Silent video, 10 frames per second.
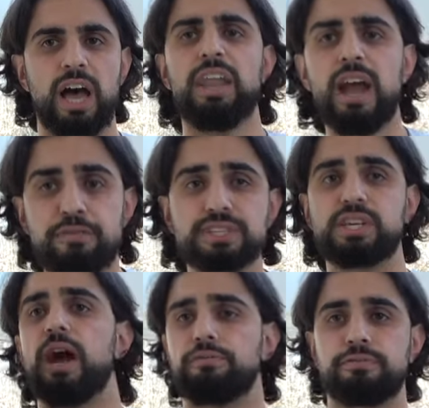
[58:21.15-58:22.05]
Enough is
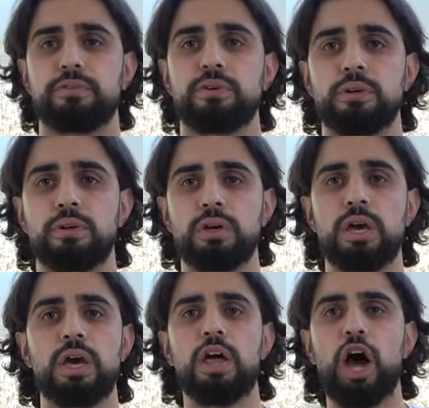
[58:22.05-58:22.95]
enough.
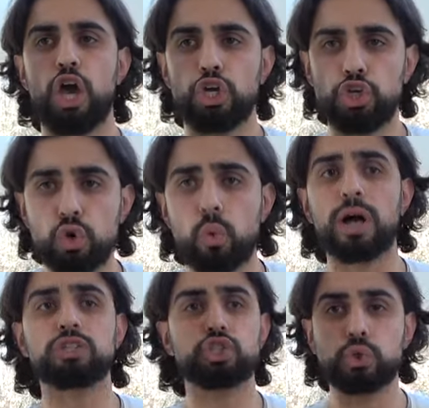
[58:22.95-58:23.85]
You
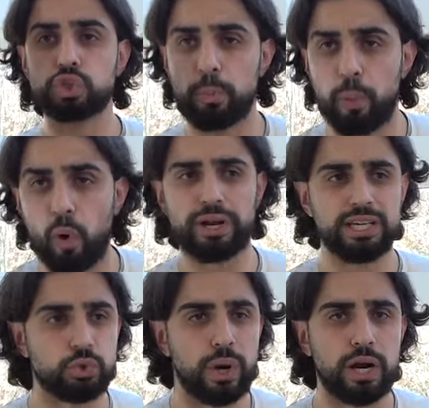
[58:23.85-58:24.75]
want to support
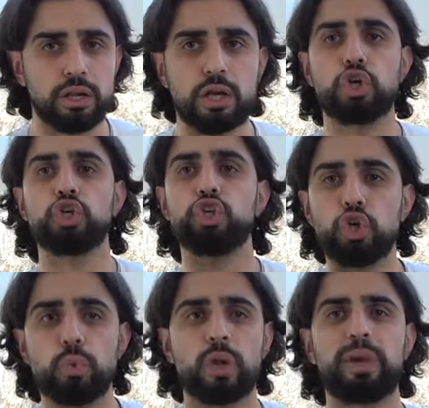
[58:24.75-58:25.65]
Israel,
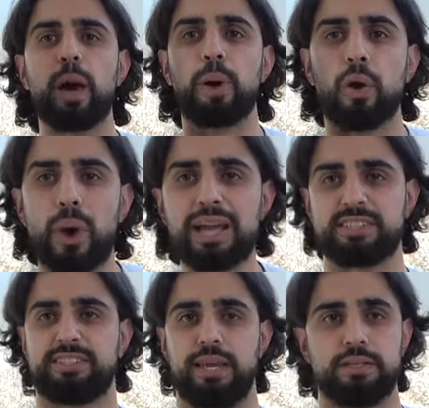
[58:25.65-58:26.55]
you will be a pariah
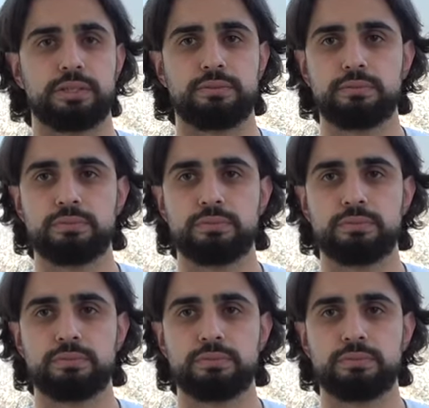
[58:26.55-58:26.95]
state.